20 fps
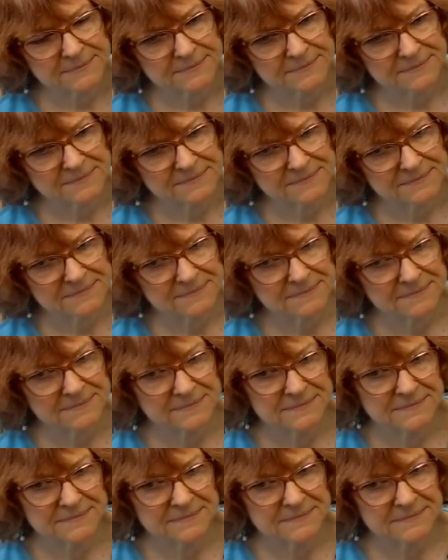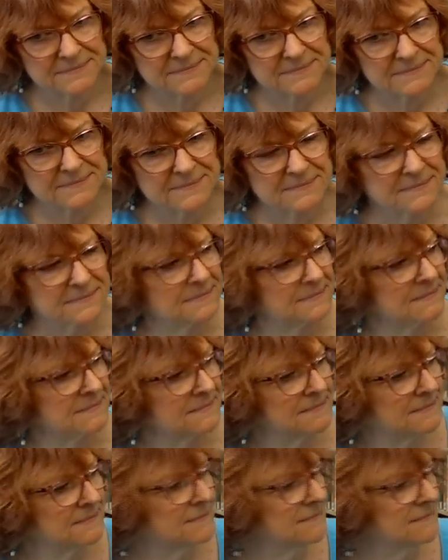(silence)